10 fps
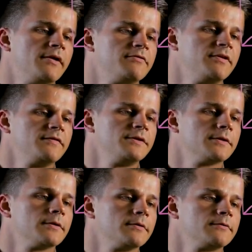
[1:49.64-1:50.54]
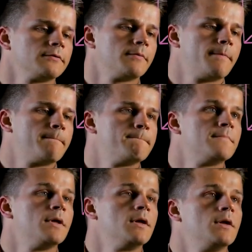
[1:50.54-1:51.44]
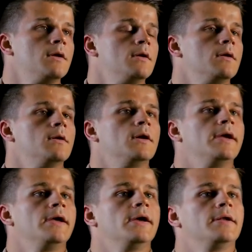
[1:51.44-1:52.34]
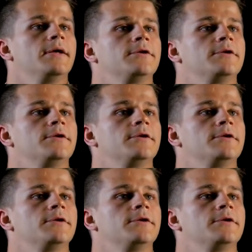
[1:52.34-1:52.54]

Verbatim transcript: at 50 hertz and